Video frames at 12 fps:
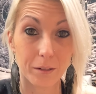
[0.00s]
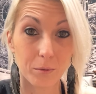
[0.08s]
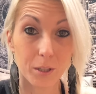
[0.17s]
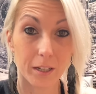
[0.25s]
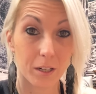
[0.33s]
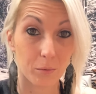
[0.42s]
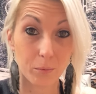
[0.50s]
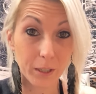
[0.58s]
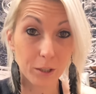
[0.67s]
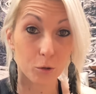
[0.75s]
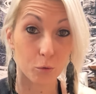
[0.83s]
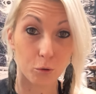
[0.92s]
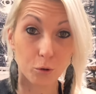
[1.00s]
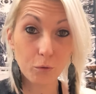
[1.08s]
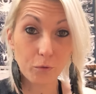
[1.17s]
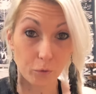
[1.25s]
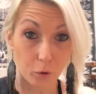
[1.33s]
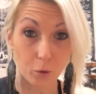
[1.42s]
It was like a real, true,
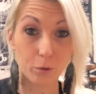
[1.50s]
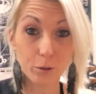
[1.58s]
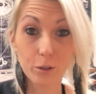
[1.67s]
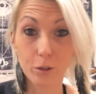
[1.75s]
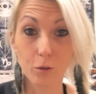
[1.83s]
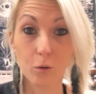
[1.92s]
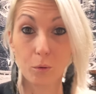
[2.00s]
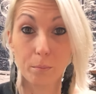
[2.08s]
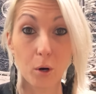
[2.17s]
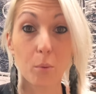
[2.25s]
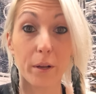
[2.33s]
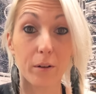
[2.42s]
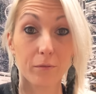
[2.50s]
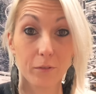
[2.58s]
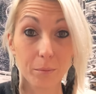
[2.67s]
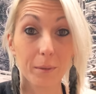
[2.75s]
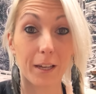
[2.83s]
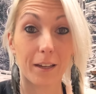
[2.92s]
full circle moment
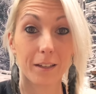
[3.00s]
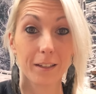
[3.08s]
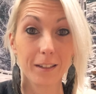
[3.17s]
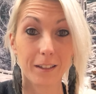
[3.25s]
for me,